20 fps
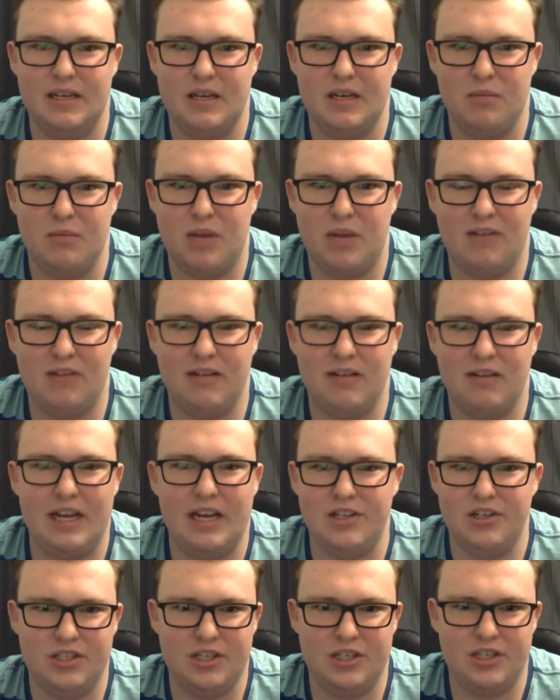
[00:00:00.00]
my
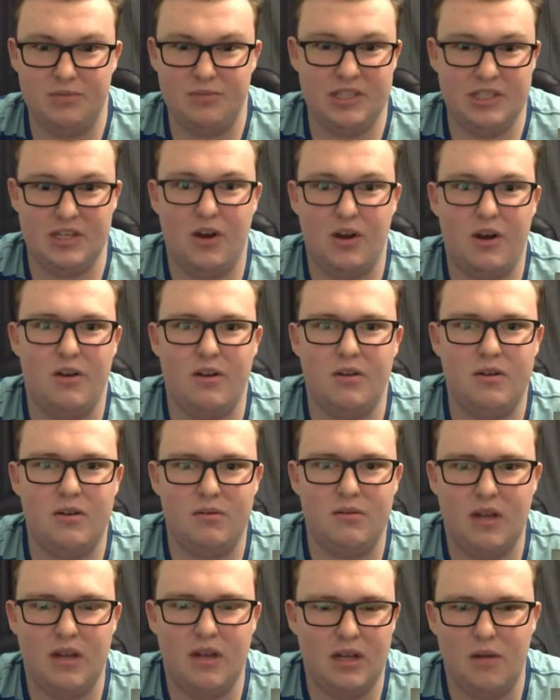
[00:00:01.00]
relationship's just got
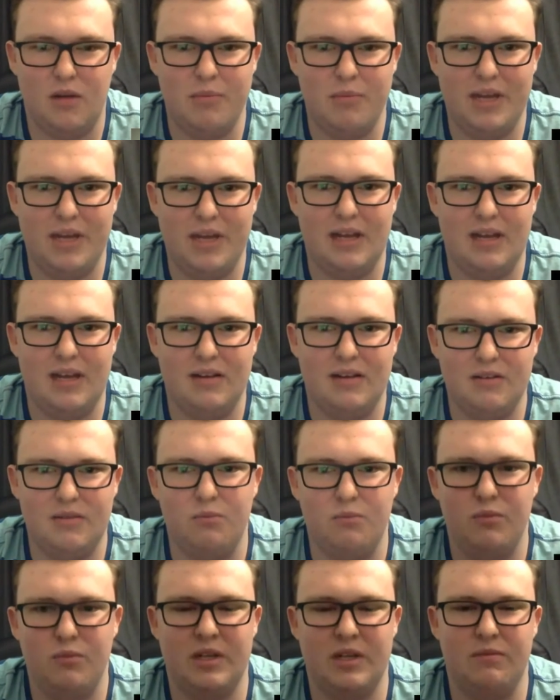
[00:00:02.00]
a lot better
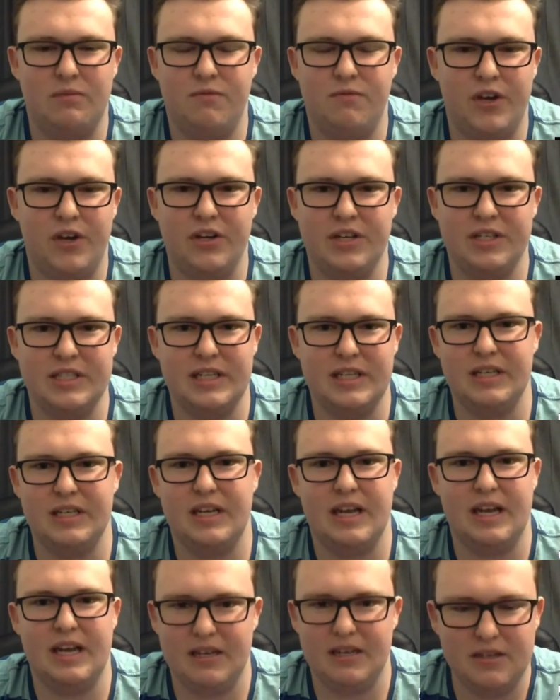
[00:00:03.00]
with focusing
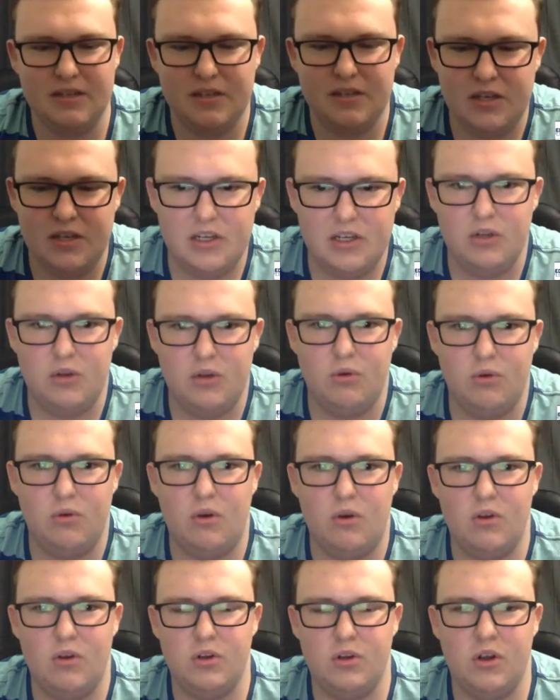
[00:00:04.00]

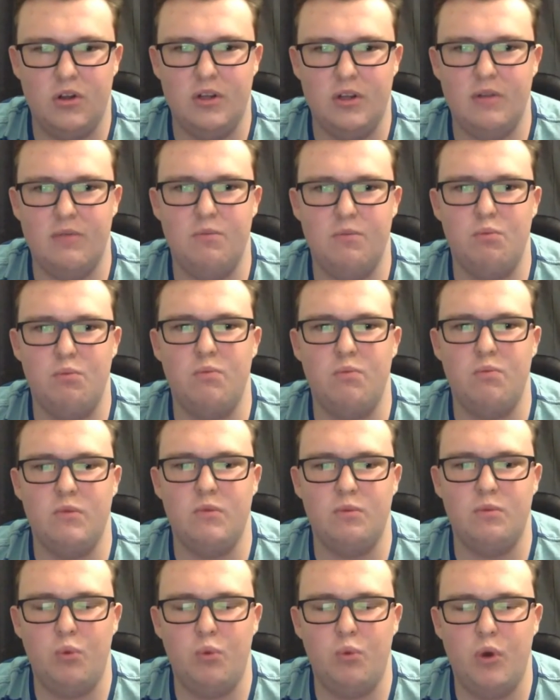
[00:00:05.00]
on
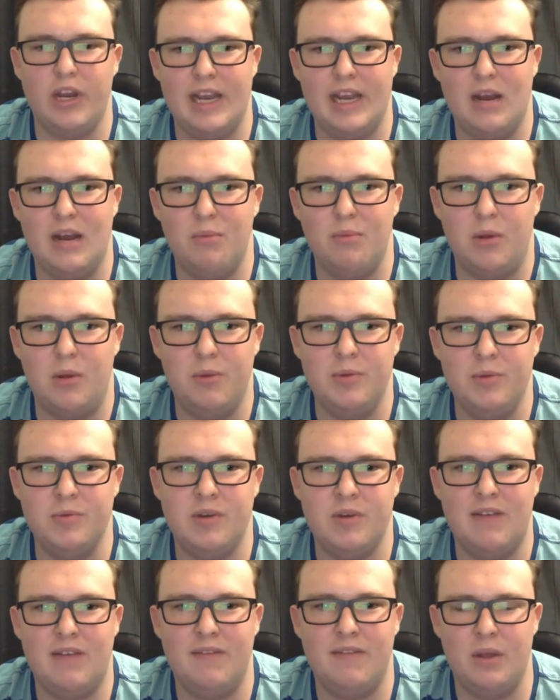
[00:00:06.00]
working out problems
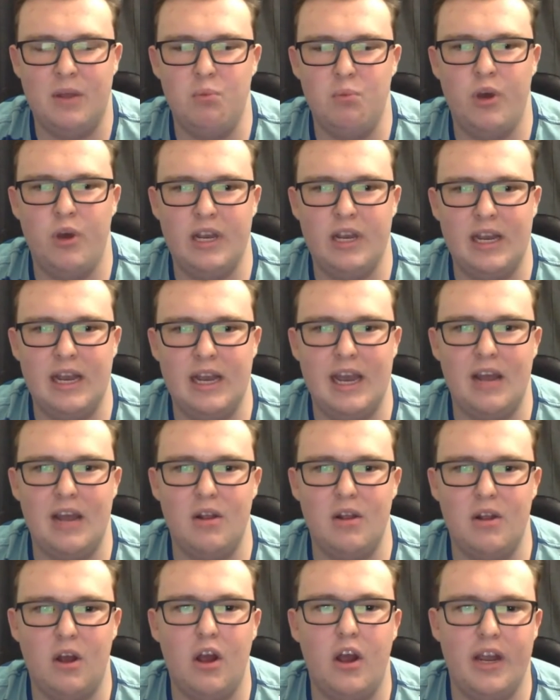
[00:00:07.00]
rather than working out,
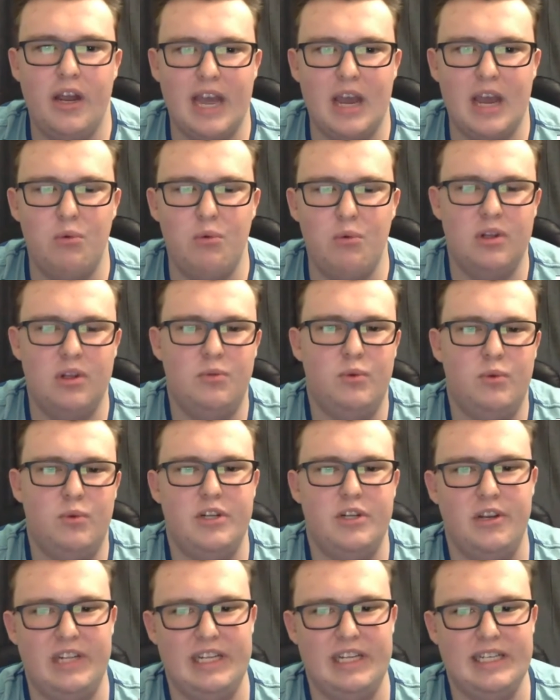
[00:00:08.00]
okay, what did we
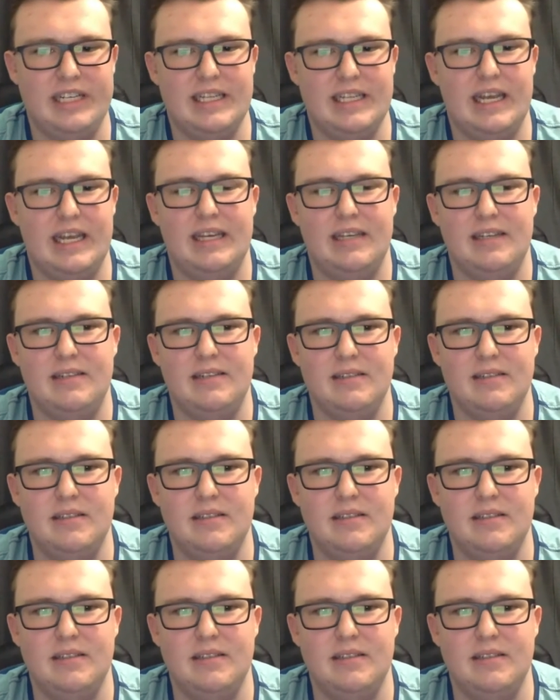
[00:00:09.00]
do this day?